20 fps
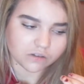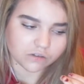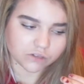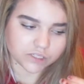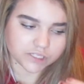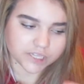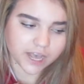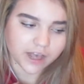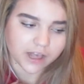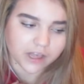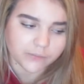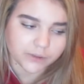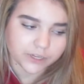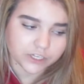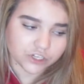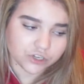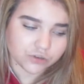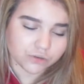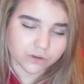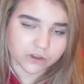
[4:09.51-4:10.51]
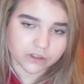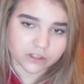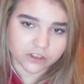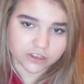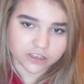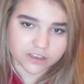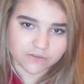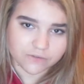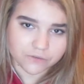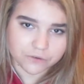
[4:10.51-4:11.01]
tell what you are
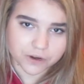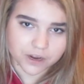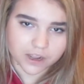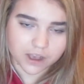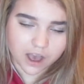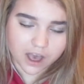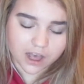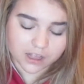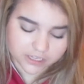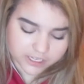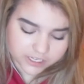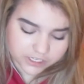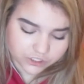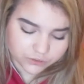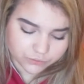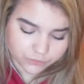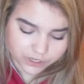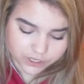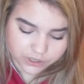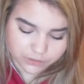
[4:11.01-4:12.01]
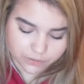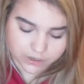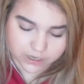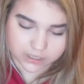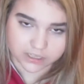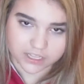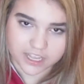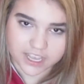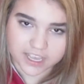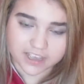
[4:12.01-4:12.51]
looking for in college, where you want to
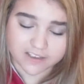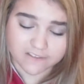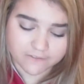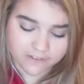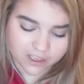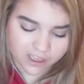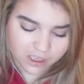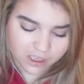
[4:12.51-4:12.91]
live,